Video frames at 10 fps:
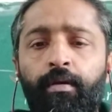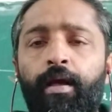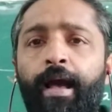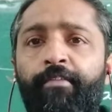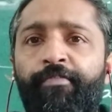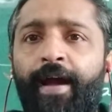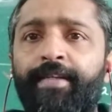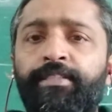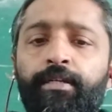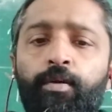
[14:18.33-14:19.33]
and
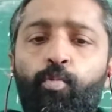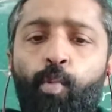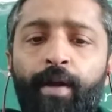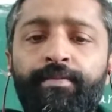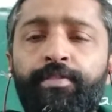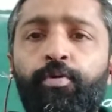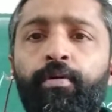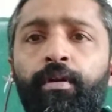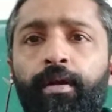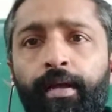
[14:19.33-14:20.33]
fashion one's
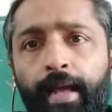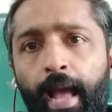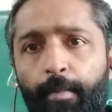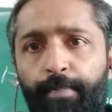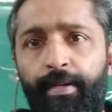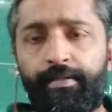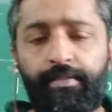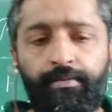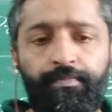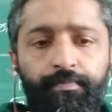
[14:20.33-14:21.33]
own happiness.
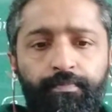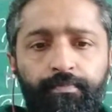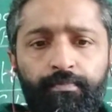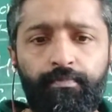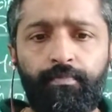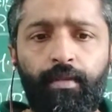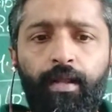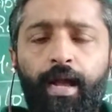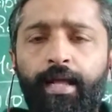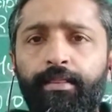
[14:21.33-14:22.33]

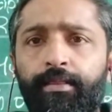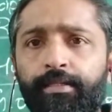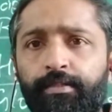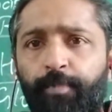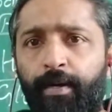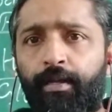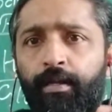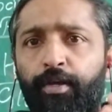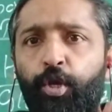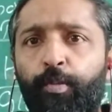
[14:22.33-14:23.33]
And this
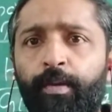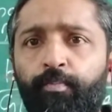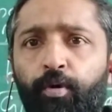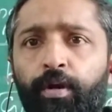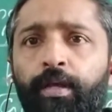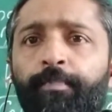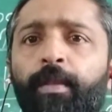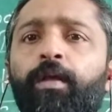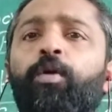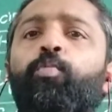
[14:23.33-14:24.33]
particular human body
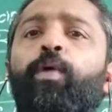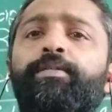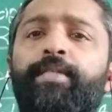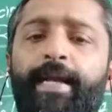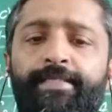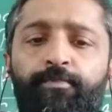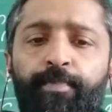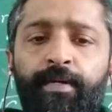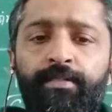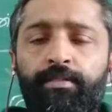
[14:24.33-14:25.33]
was
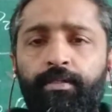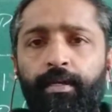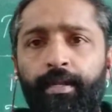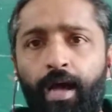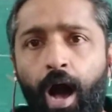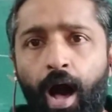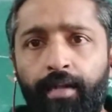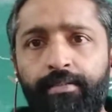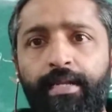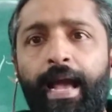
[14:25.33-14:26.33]
expressed in
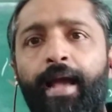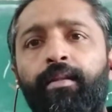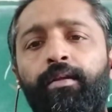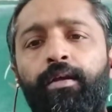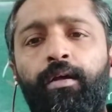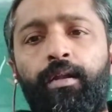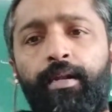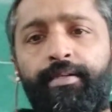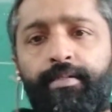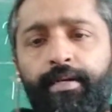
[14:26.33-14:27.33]
art and
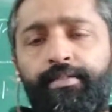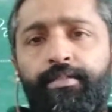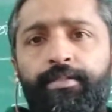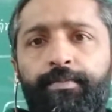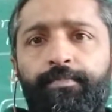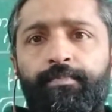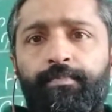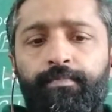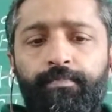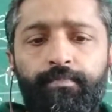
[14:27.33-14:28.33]
literature.
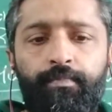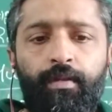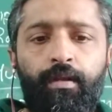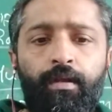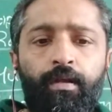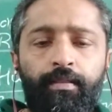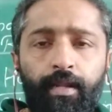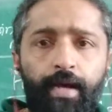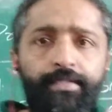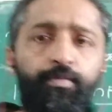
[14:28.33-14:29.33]
The
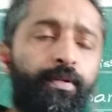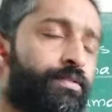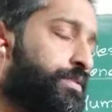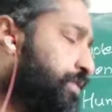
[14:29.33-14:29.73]
last one is